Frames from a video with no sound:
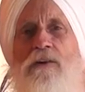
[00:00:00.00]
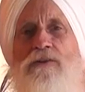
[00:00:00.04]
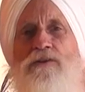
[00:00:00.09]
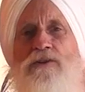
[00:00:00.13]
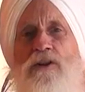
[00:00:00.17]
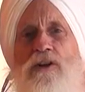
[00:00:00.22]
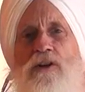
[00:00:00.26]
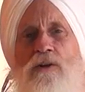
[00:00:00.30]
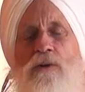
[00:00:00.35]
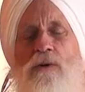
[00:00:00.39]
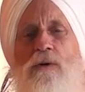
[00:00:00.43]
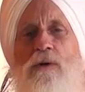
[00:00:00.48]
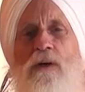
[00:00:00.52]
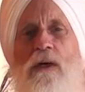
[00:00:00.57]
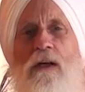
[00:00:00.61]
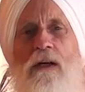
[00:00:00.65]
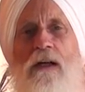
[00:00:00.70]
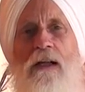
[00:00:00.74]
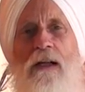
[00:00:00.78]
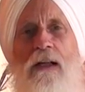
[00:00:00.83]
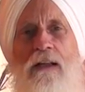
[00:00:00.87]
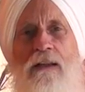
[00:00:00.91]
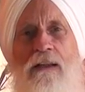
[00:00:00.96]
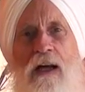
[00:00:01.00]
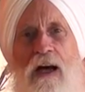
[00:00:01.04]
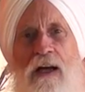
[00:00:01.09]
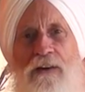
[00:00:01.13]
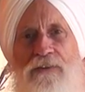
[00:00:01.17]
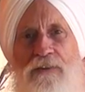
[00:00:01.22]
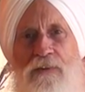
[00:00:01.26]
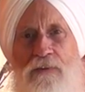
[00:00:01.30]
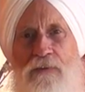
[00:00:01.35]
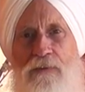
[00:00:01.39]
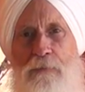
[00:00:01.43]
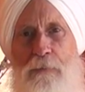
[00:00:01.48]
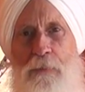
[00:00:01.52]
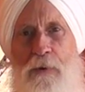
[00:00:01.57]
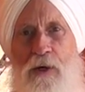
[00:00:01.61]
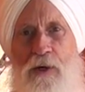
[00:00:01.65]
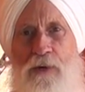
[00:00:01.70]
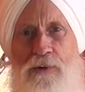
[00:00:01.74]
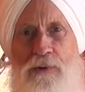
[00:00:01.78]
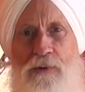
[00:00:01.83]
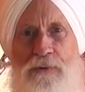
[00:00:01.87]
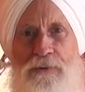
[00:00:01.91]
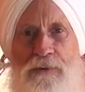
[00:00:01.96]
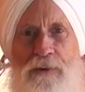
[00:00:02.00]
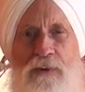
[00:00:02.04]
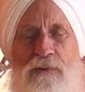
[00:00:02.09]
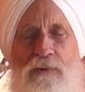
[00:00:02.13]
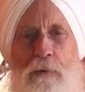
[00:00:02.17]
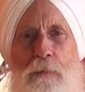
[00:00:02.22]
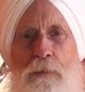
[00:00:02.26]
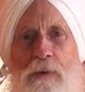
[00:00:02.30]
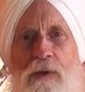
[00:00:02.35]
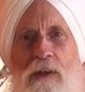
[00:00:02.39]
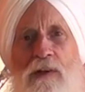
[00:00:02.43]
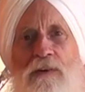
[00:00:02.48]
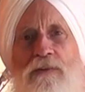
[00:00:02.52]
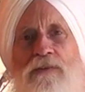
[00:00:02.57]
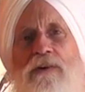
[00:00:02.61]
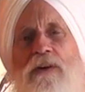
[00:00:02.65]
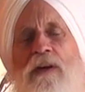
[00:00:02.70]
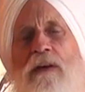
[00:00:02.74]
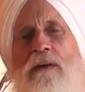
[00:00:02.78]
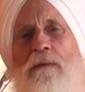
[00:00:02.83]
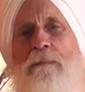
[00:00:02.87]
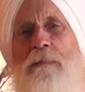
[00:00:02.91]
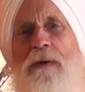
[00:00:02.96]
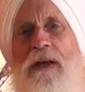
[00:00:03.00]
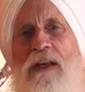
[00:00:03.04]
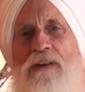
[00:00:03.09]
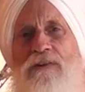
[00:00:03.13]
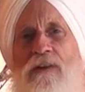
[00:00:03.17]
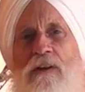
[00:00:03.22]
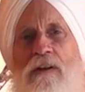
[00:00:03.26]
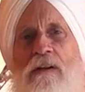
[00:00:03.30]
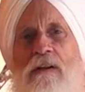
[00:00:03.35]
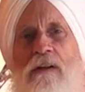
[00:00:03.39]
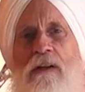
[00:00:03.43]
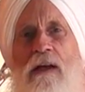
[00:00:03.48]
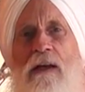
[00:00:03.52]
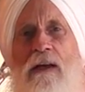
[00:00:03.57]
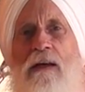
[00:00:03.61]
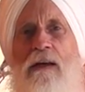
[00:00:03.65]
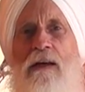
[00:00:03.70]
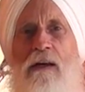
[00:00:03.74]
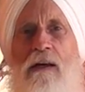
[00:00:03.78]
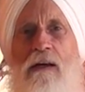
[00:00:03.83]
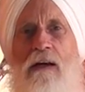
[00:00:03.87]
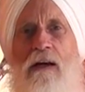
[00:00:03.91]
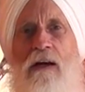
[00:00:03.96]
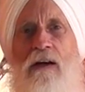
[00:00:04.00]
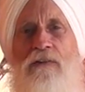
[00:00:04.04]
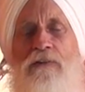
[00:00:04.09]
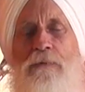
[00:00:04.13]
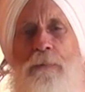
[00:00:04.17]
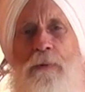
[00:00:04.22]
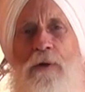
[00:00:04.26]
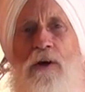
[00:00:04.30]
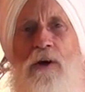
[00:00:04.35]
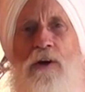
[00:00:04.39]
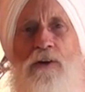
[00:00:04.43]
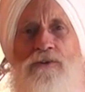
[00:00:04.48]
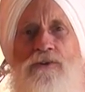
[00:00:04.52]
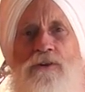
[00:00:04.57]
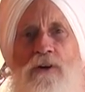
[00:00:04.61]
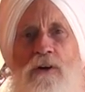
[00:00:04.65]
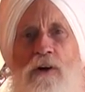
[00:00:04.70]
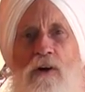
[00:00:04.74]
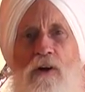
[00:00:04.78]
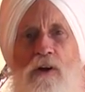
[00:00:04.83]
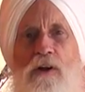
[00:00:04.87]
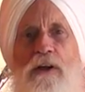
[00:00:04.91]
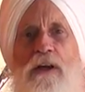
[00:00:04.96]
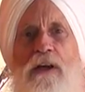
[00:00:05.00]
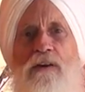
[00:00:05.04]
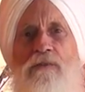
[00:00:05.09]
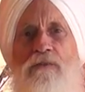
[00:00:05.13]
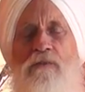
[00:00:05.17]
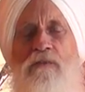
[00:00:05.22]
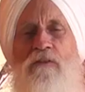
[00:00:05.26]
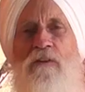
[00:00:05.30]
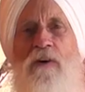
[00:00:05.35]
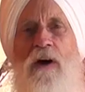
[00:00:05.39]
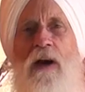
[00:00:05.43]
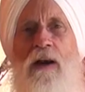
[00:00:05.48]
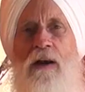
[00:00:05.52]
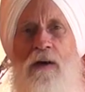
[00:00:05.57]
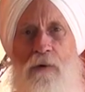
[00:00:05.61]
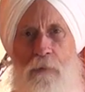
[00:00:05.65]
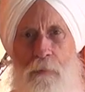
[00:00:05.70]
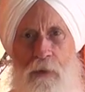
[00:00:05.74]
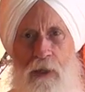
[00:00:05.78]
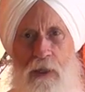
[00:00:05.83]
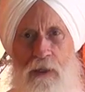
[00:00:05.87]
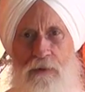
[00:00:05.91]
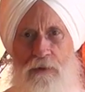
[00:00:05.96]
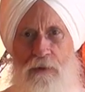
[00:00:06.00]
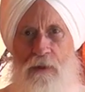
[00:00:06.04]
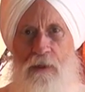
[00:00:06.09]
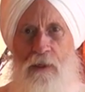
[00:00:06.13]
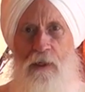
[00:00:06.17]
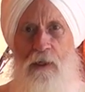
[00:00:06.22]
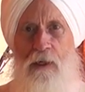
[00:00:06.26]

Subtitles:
to lots of spiritual disciplines and basically a spiritual environment.